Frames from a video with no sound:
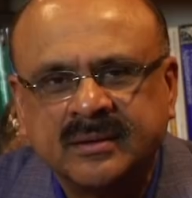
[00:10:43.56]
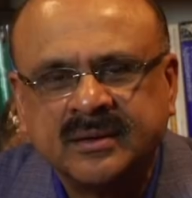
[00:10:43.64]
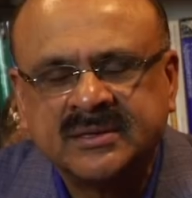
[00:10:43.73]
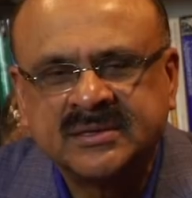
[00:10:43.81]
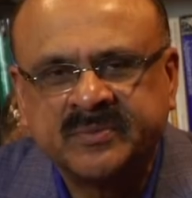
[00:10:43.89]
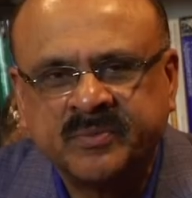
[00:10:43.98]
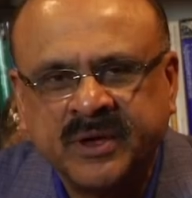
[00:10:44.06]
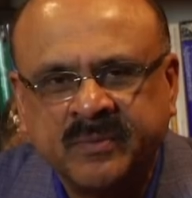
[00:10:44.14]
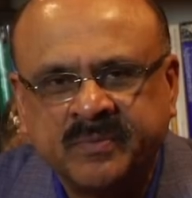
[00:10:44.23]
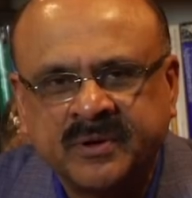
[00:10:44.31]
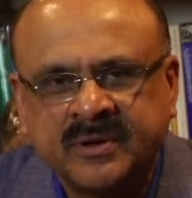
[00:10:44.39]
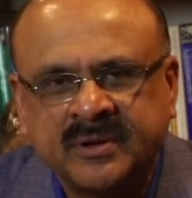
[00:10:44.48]
it's the
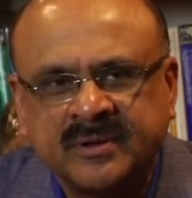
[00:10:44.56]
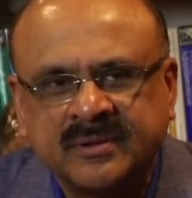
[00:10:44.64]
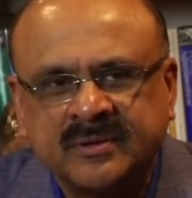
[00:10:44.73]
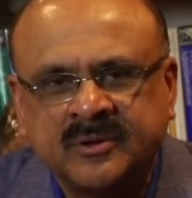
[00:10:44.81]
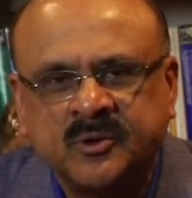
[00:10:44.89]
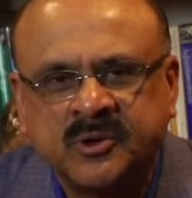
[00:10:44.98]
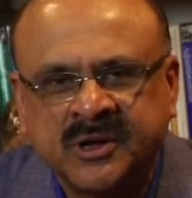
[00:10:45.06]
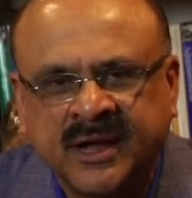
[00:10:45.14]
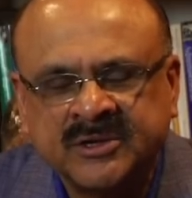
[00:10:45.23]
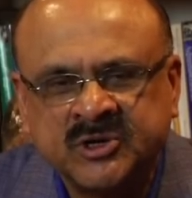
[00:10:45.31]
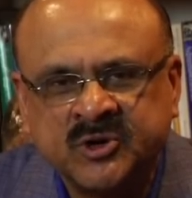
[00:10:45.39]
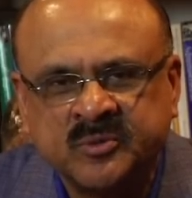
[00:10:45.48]
people who
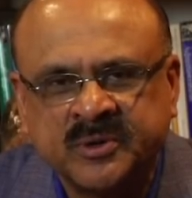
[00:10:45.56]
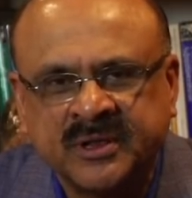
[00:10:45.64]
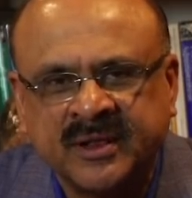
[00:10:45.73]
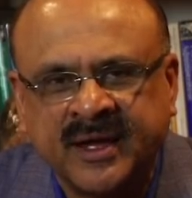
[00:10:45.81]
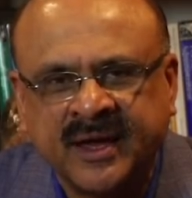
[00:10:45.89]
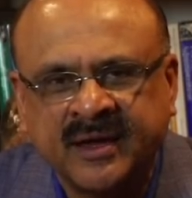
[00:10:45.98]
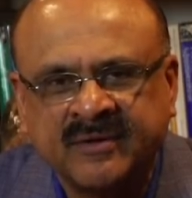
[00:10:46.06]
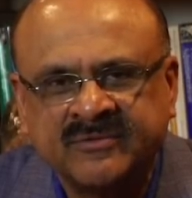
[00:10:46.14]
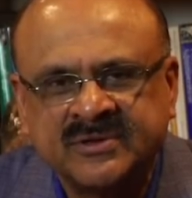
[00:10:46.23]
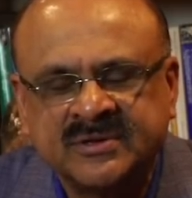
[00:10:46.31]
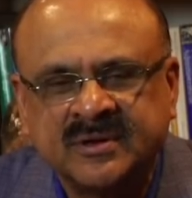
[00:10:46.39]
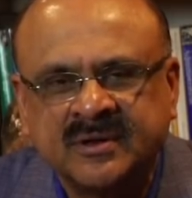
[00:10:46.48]
touch human
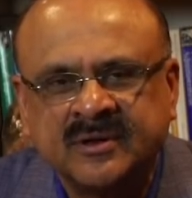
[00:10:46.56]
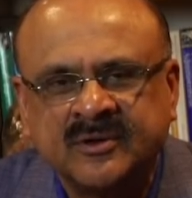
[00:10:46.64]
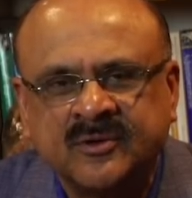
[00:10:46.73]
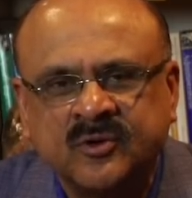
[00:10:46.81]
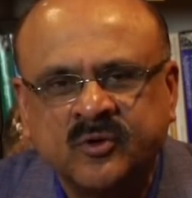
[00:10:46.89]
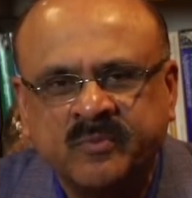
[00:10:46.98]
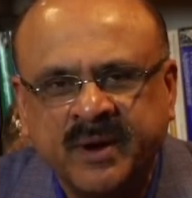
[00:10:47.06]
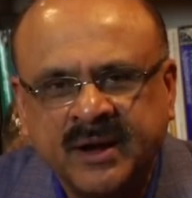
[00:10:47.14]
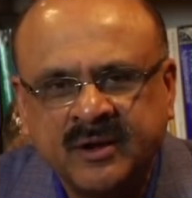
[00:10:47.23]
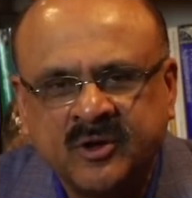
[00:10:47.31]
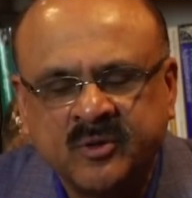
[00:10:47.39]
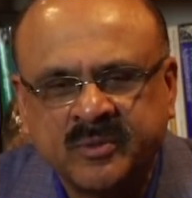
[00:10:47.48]
lives, who
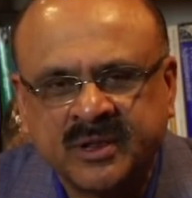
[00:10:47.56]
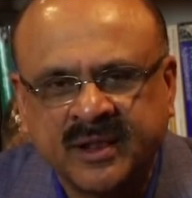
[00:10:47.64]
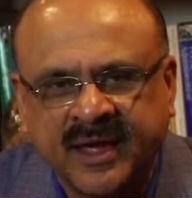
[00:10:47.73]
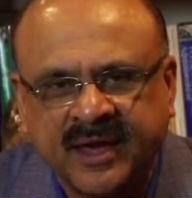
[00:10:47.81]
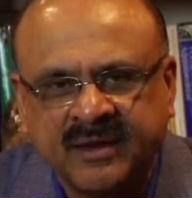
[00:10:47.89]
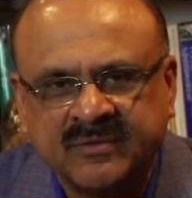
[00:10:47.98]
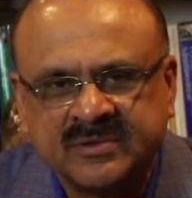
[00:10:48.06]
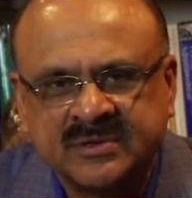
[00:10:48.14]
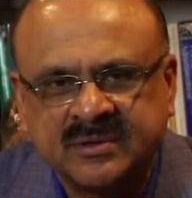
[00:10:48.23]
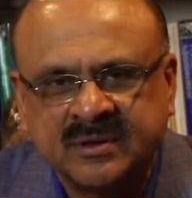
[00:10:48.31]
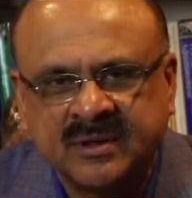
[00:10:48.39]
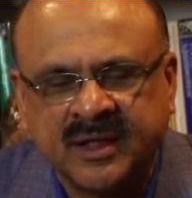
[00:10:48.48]
build human
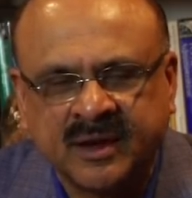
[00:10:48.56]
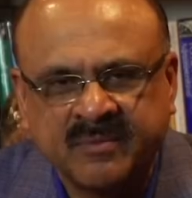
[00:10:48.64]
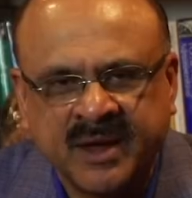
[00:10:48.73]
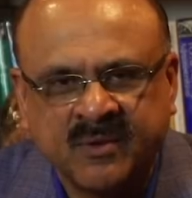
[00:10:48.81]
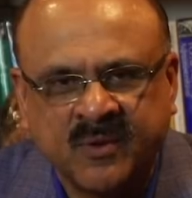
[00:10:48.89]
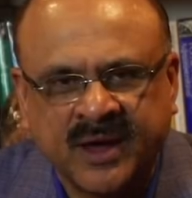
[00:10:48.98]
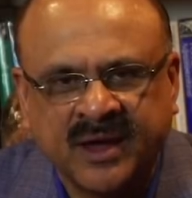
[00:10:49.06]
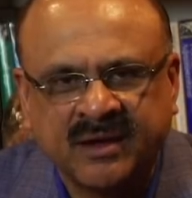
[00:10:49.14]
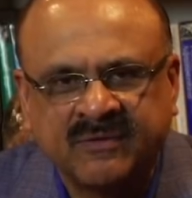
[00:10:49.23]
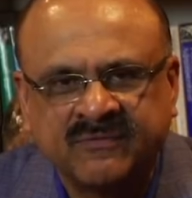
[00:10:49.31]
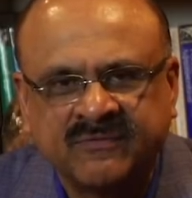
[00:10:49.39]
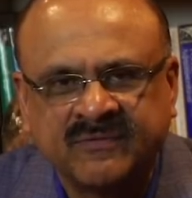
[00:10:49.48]
lives, like my
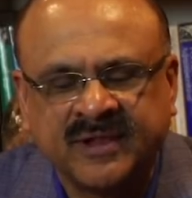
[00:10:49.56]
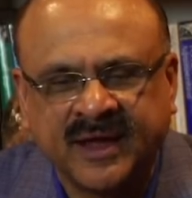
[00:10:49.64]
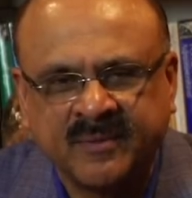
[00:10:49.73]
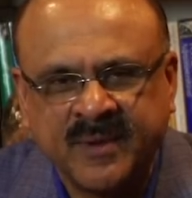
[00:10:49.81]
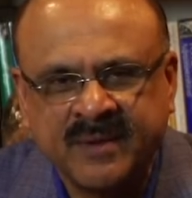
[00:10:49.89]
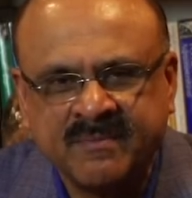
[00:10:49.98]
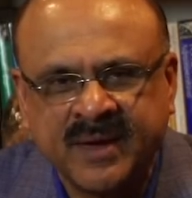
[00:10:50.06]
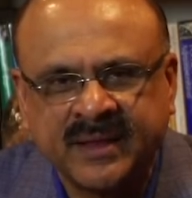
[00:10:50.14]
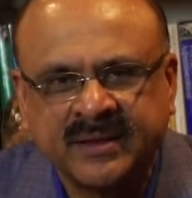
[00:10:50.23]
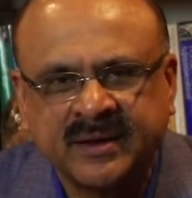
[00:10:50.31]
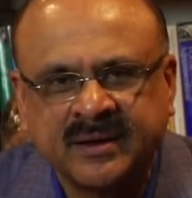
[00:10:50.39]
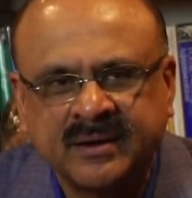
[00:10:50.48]
wife, like my
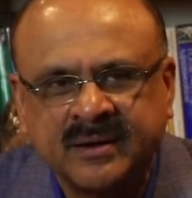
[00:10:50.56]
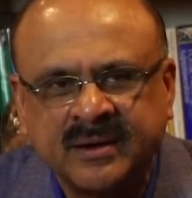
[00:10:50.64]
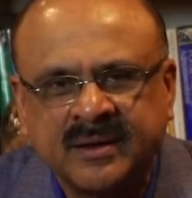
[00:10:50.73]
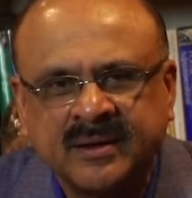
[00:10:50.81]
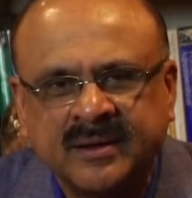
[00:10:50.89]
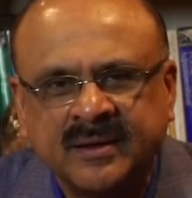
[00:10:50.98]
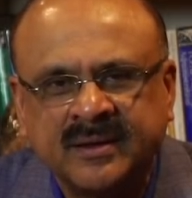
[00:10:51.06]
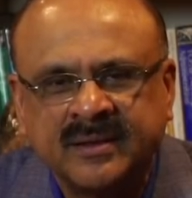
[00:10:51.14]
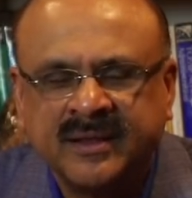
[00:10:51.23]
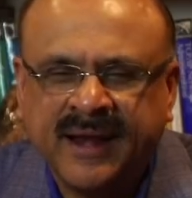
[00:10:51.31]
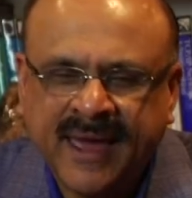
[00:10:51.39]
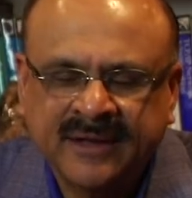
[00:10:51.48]
mother,
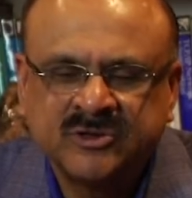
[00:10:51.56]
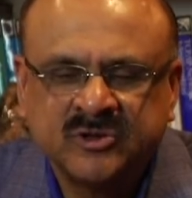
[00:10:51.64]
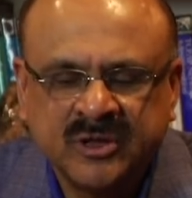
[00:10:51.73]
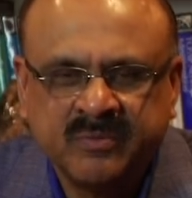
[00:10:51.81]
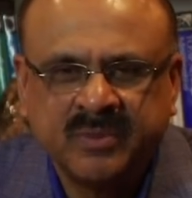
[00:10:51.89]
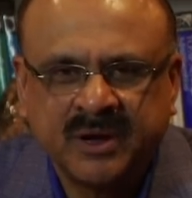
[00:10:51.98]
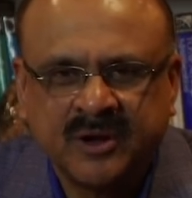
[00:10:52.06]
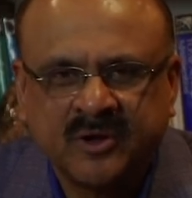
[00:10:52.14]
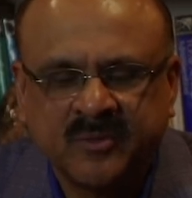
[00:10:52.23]
that actually build